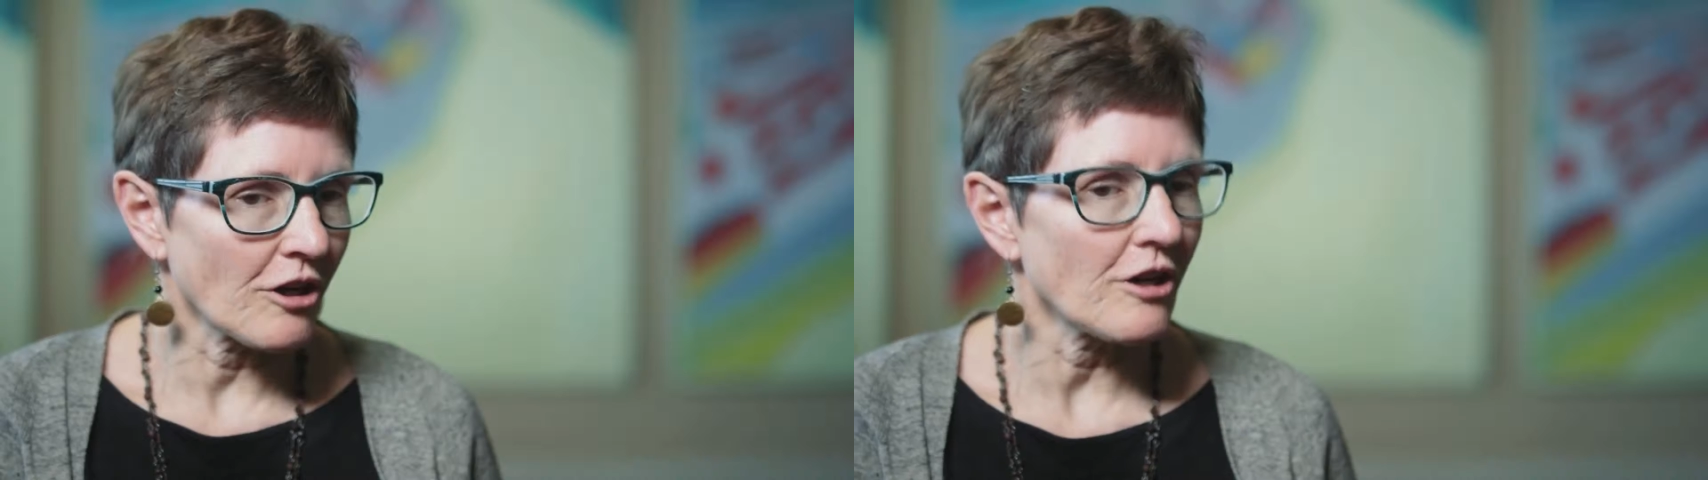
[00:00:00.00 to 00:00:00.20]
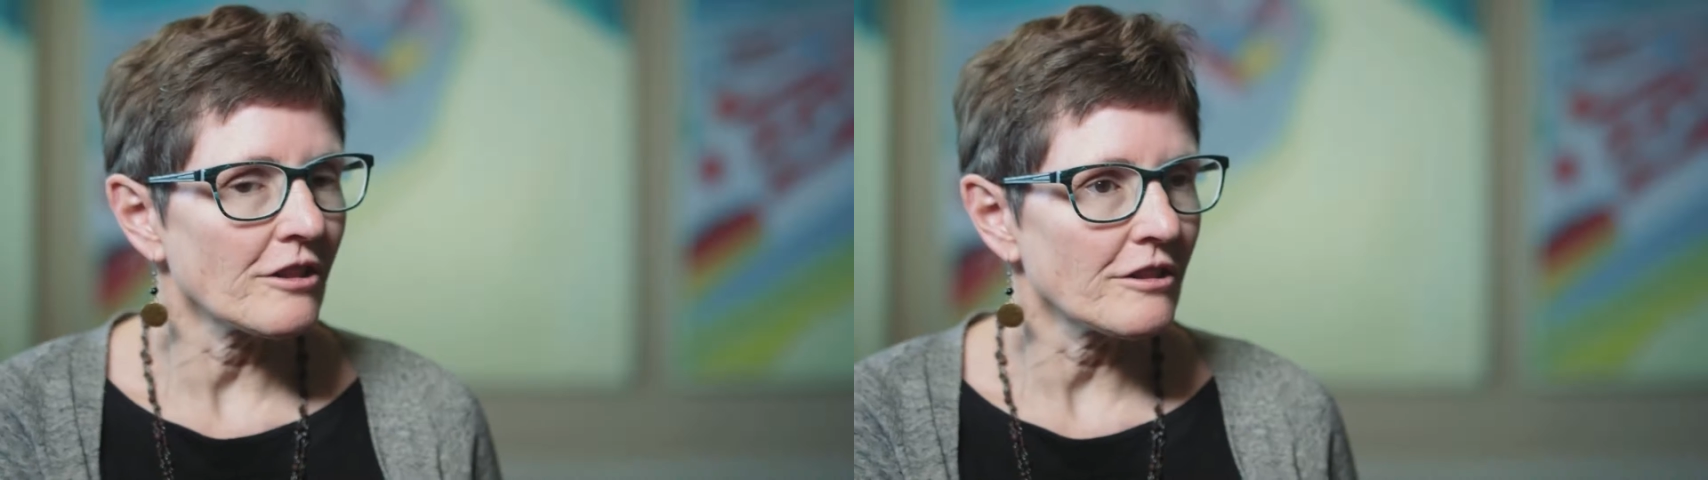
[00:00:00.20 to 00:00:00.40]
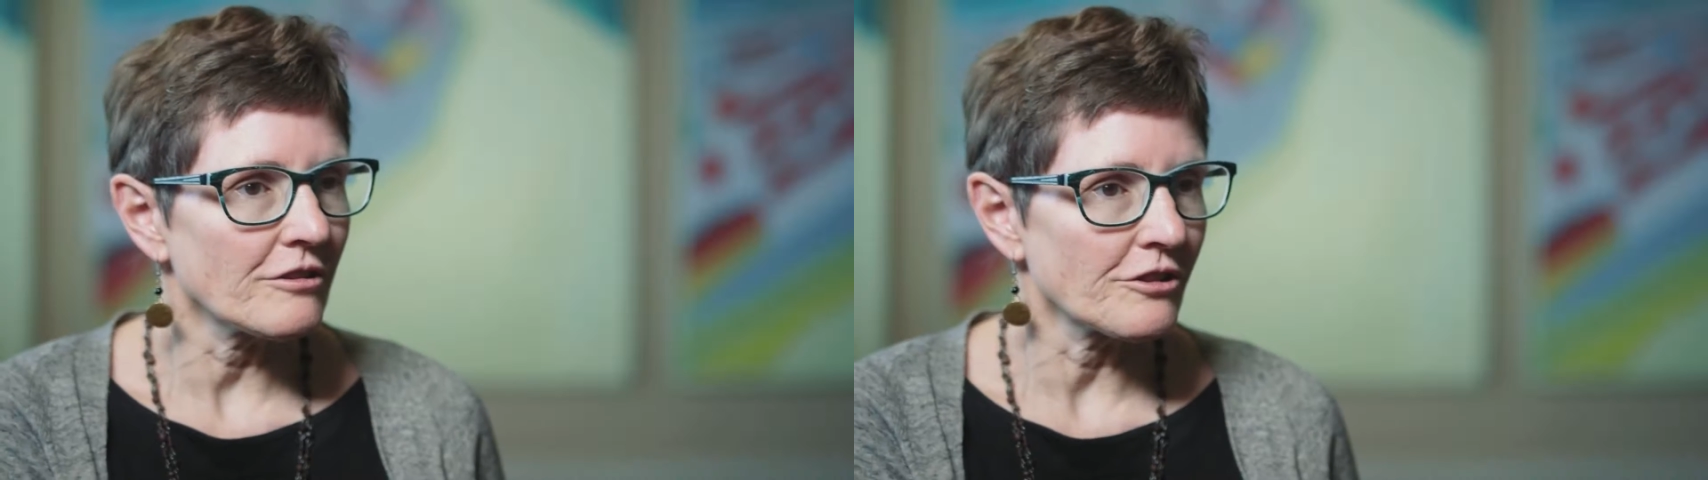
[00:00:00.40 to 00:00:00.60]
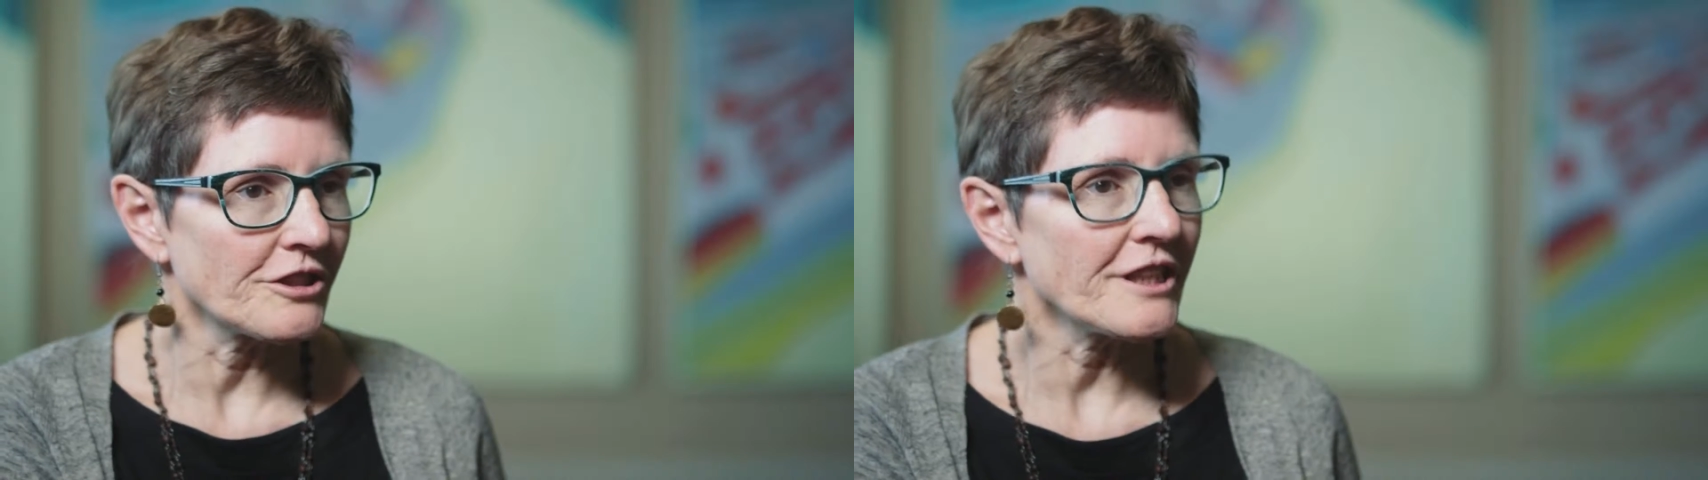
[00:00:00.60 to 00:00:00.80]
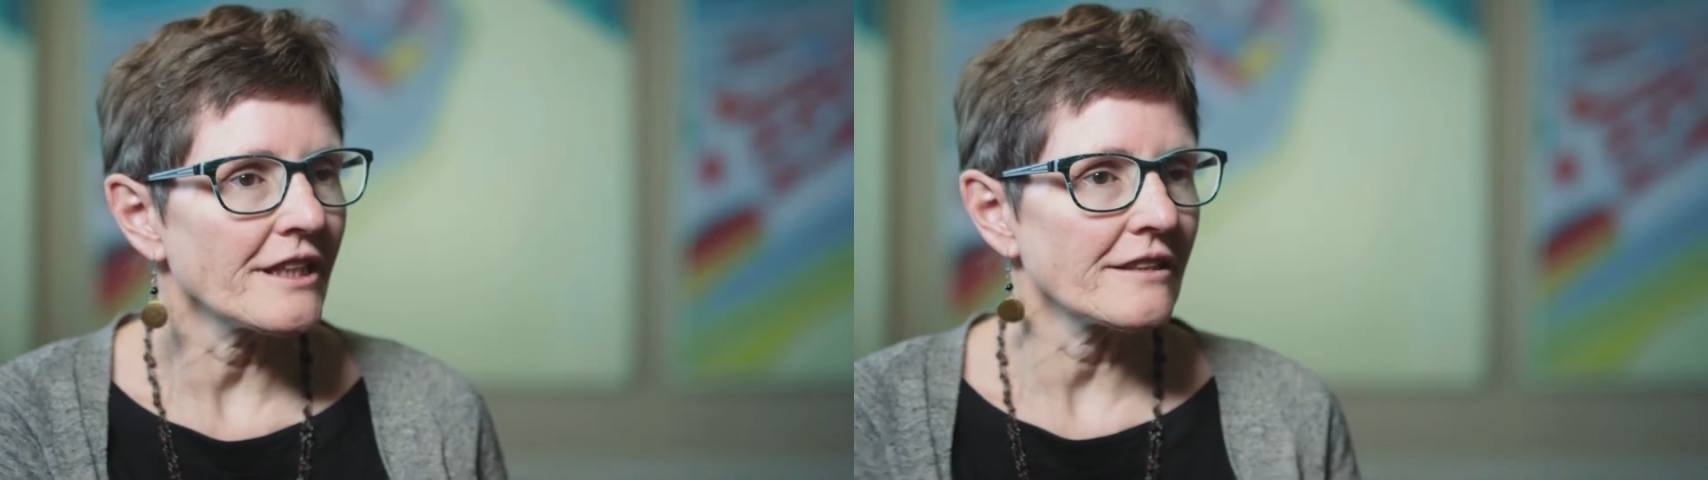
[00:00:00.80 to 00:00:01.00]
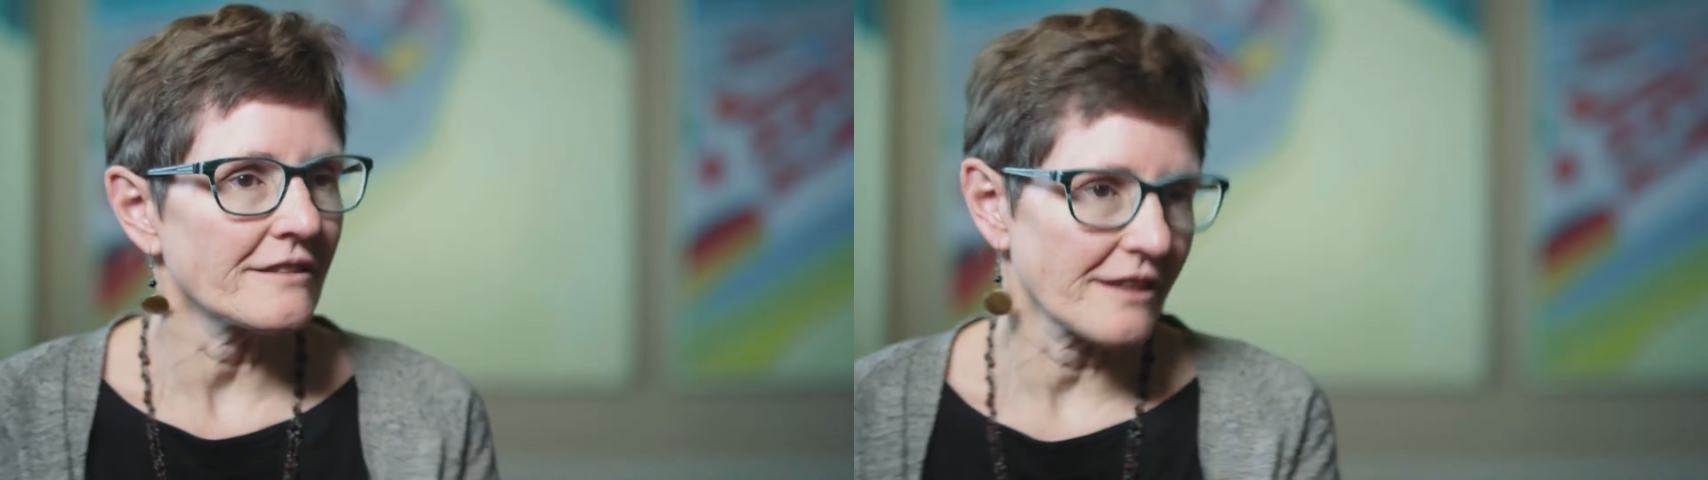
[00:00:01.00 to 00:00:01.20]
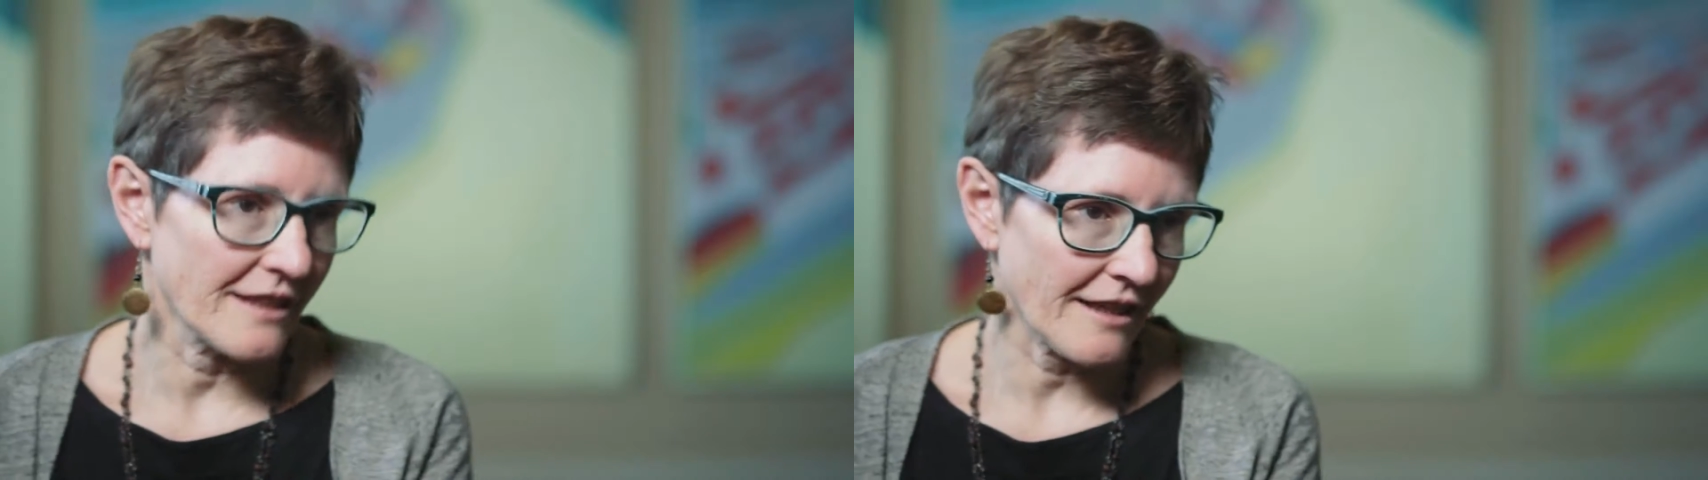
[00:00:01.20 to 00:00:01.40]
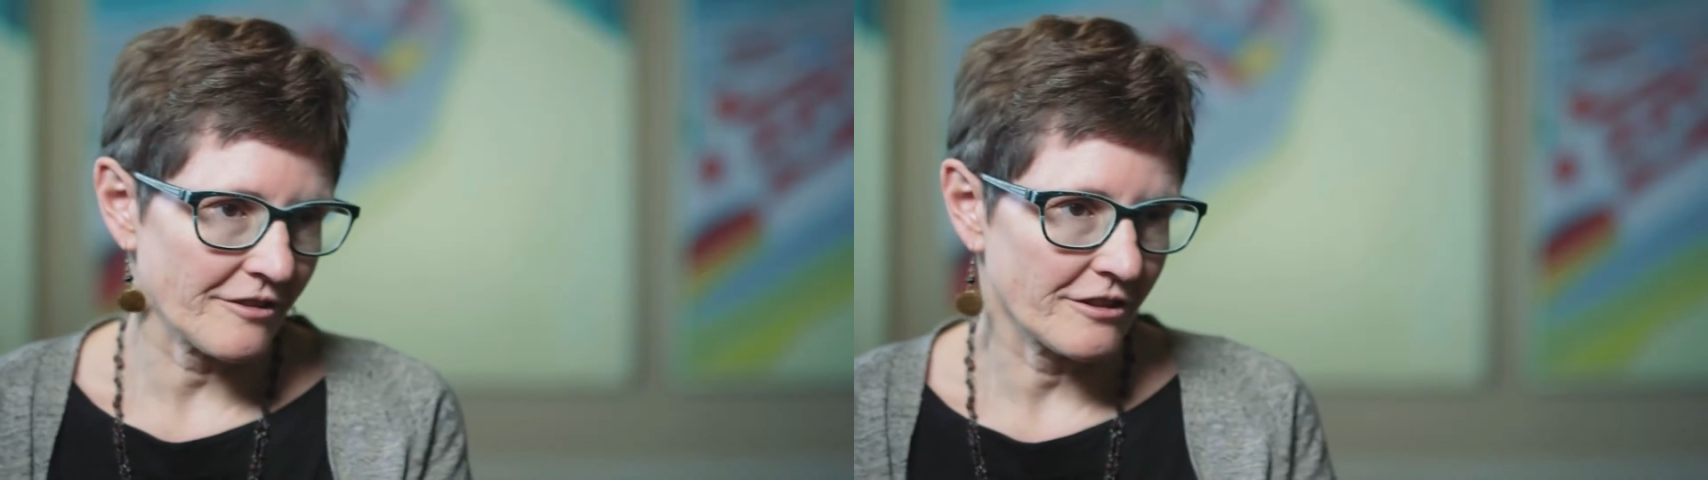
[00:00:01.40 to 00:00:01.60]
all learning
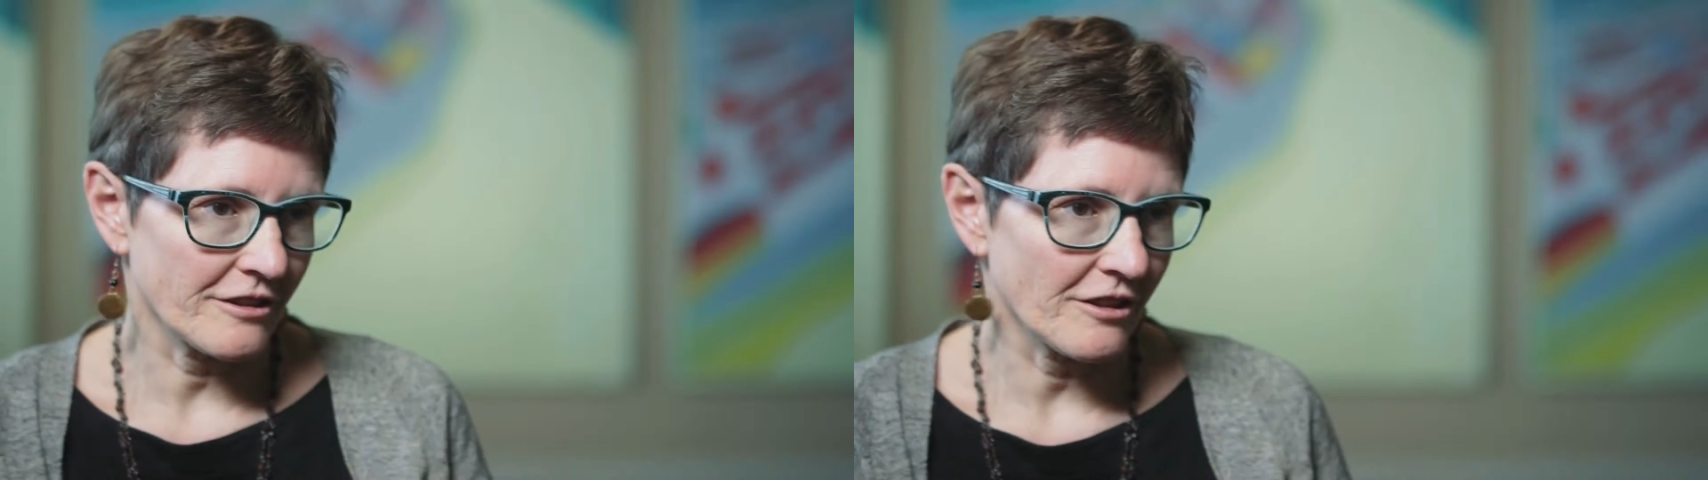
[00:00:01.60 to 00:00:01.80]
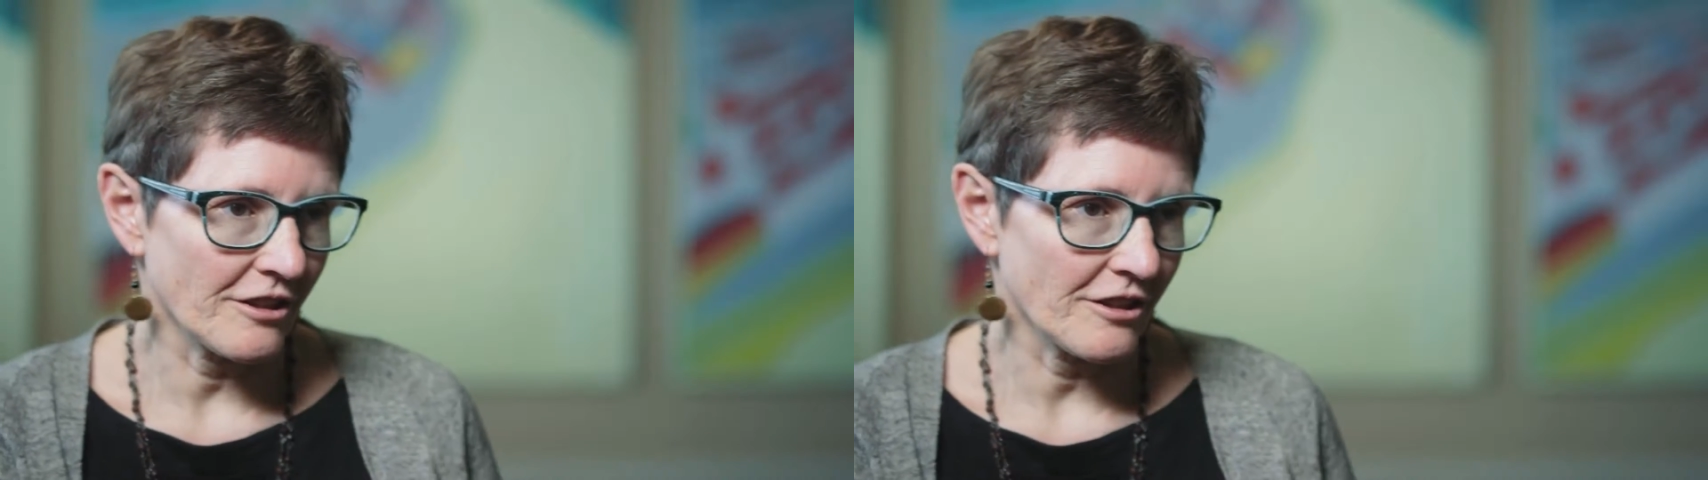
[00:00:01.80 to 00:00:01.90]
together